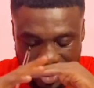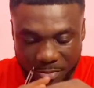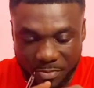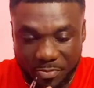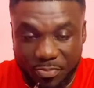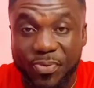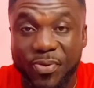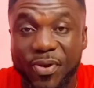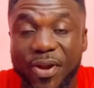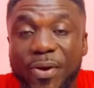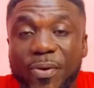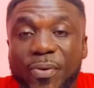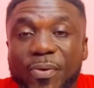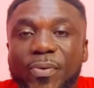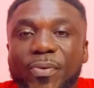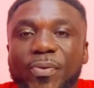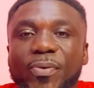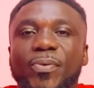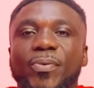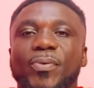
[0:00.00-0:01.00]

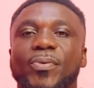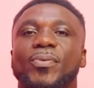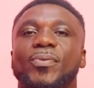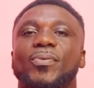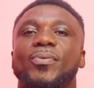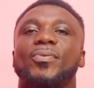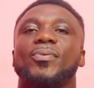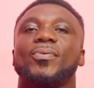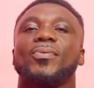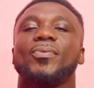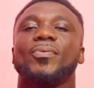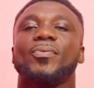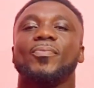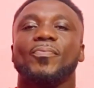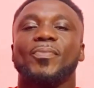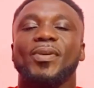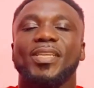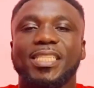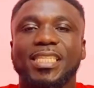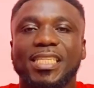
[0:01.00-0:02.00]
Bro,
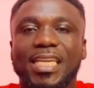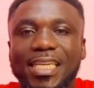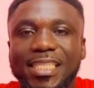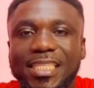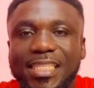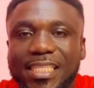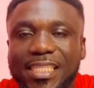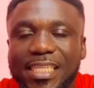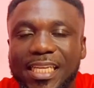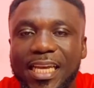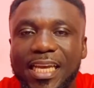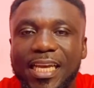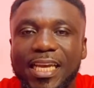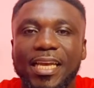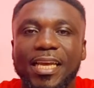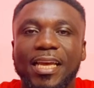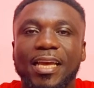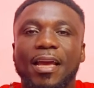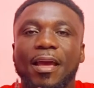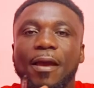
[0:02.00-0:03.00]
me
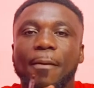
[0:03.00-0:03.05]
chassis,